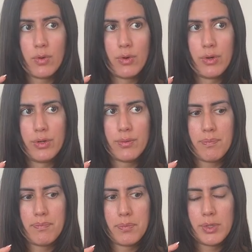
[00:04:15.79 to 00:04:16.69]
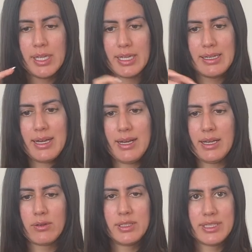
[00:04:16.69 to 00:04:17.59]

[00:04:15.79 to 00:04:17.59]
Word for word: or putting in a i call it